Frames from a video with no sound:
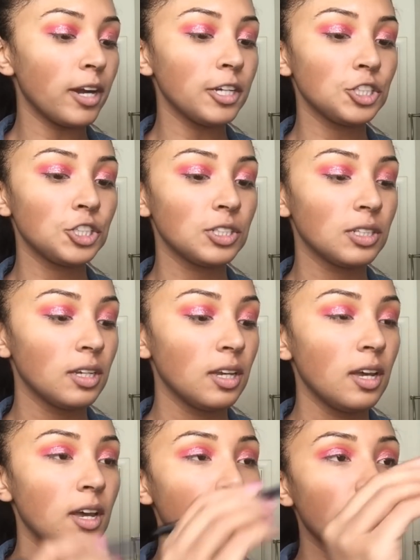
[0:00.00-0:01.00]
brush.
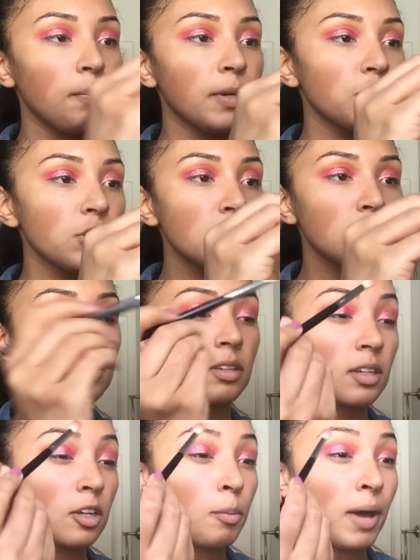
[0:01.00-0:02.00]
I'm gonna just
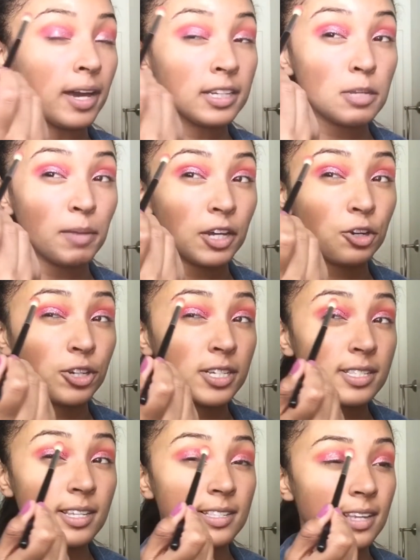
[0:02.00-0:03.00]
go back to my
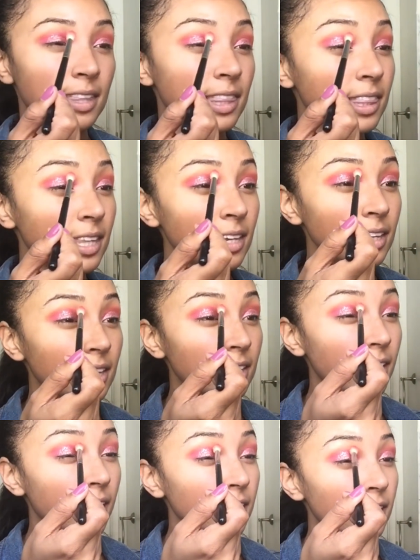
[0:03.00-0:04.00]
crease because I think
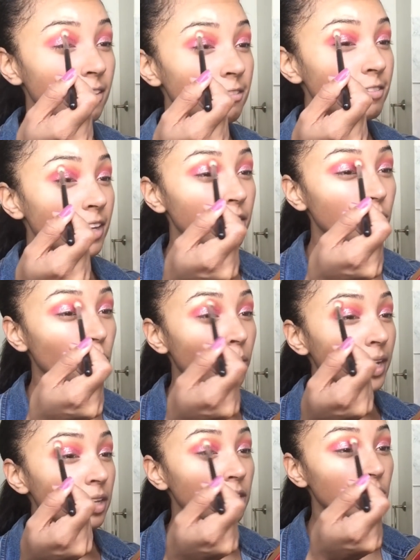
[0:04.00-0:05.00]
it kind of faded away
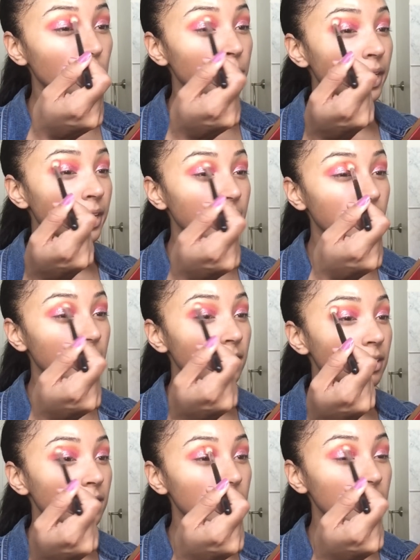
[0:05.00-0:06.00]
a little bit.
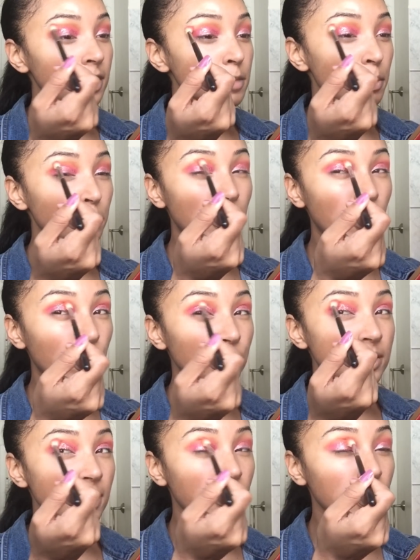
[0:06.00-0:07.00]
Because remember how I
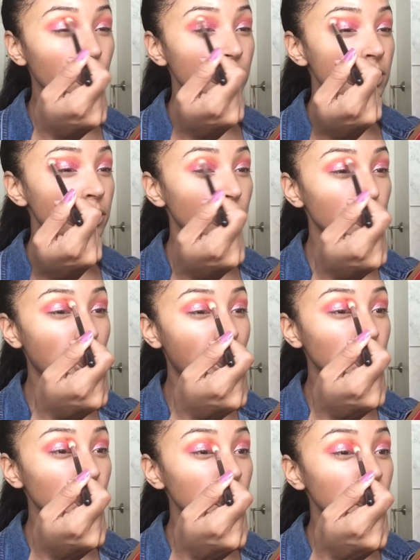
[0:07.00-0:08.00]
was saying it was a little
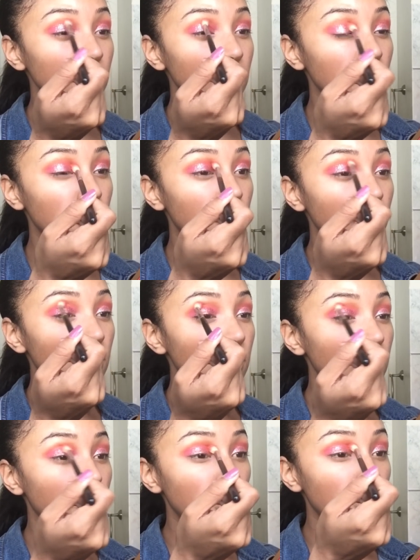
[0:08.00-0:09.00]
patchy?
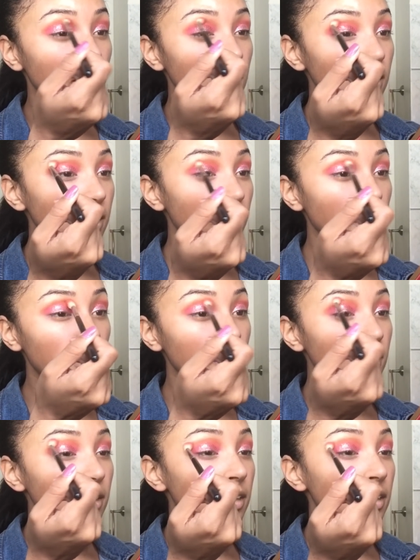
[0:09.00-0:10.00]
Yeah.
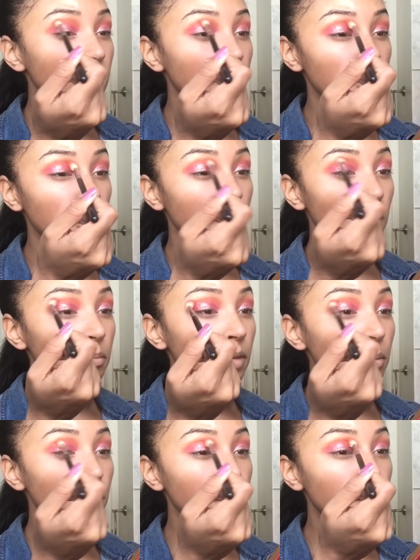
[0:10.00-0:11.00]
I'm
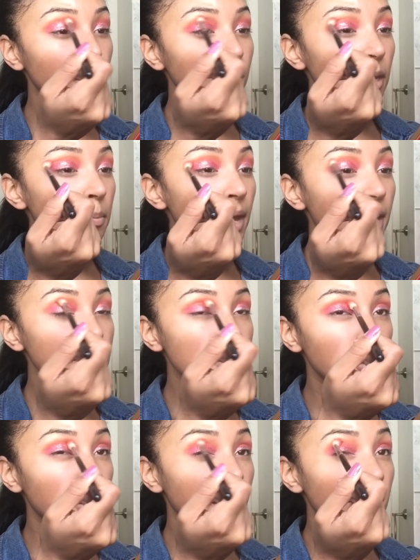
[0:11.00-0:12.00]
gonna bring it back
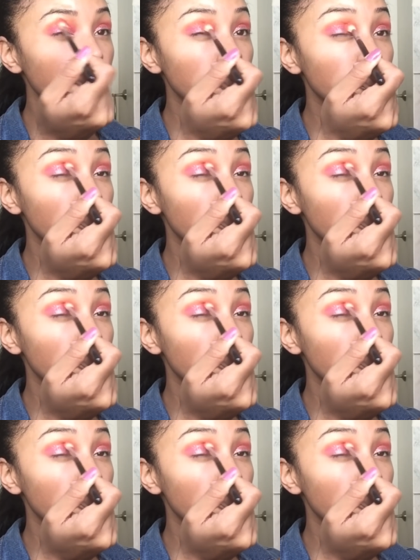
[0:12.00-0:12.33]
to life